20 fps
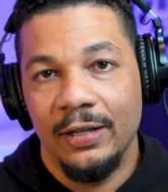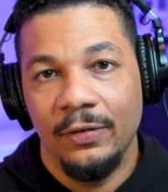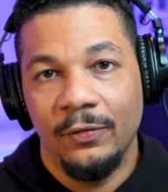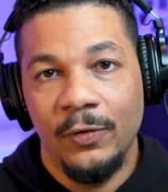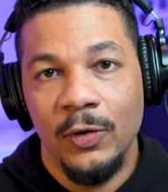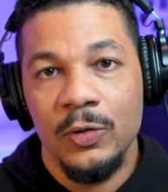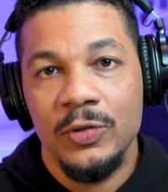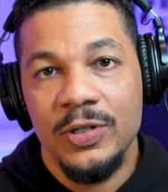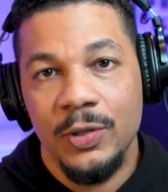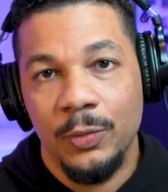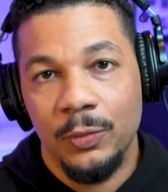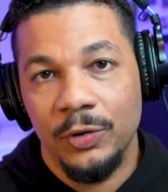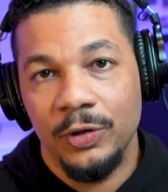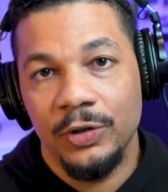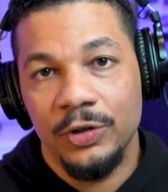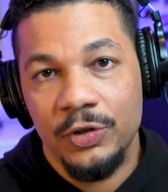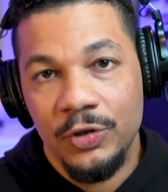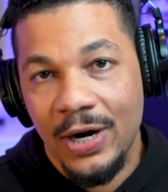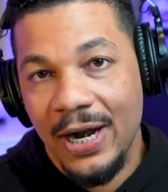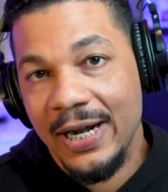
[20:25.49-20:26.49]
the folks that were
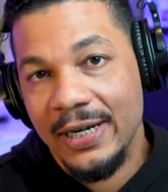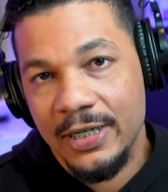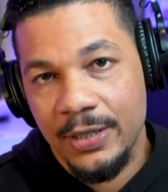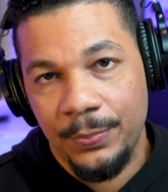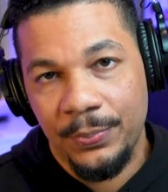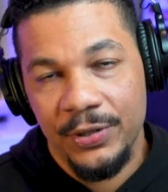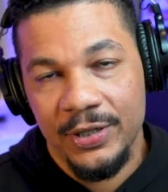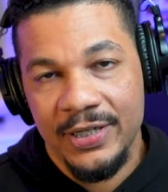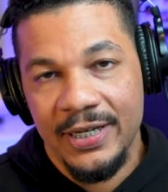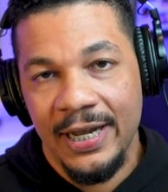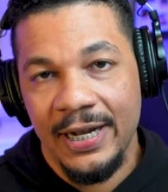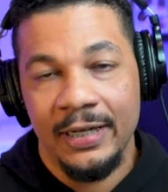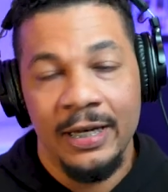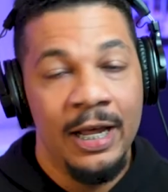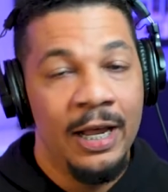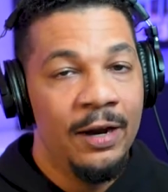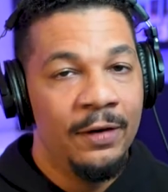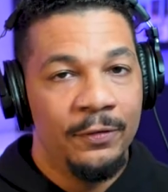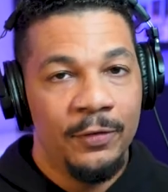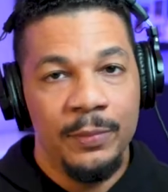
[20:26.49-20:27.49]
trying to protect
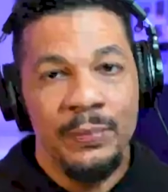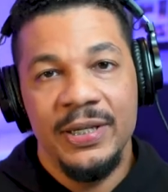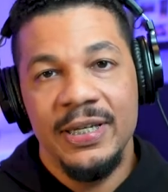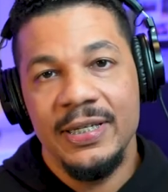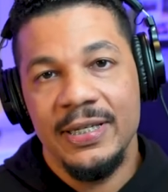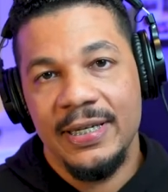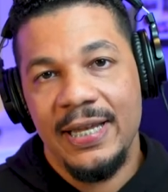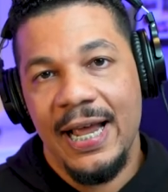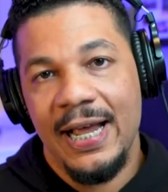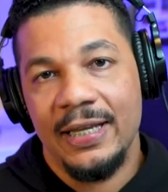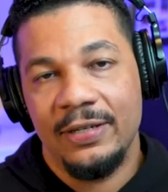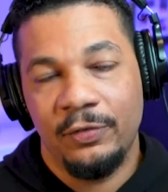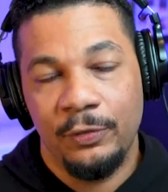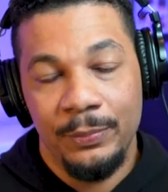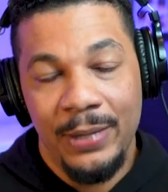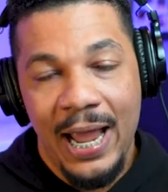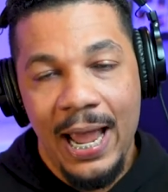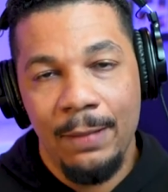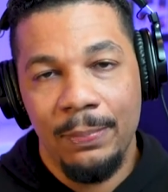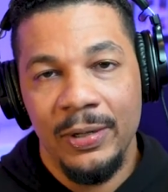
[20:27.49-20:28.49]
from these attacks
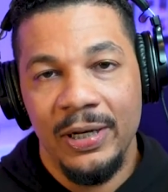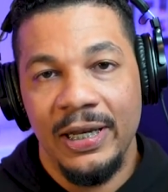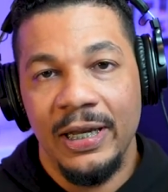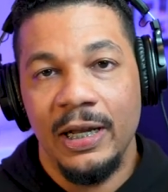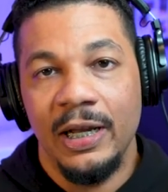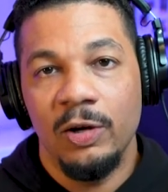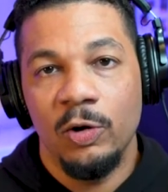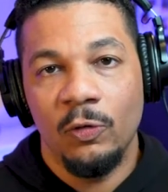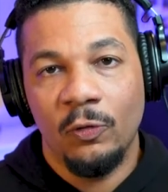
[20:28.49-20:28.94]
from happening